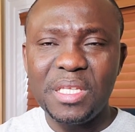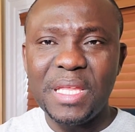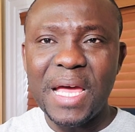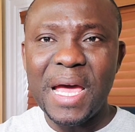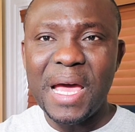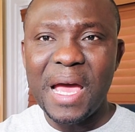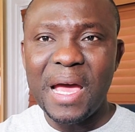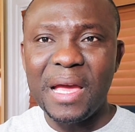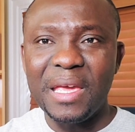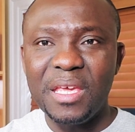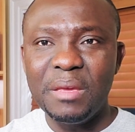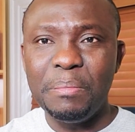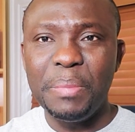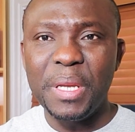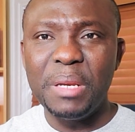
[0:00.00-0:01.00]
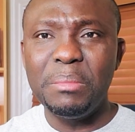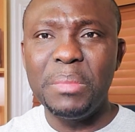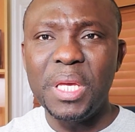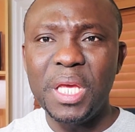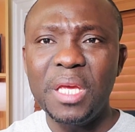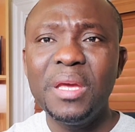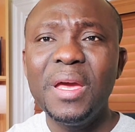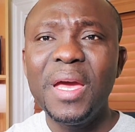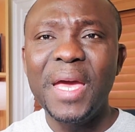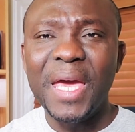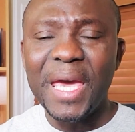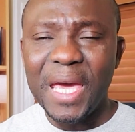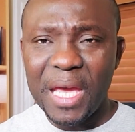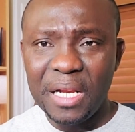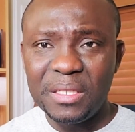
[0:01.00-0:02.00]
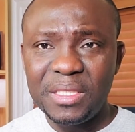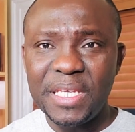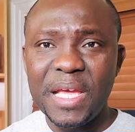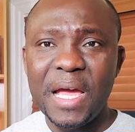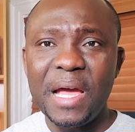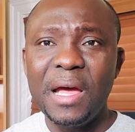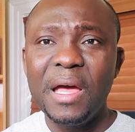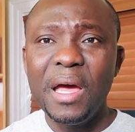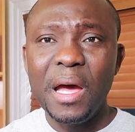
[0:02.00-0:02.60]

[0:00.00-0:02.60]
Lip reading: that are keeping me healthier.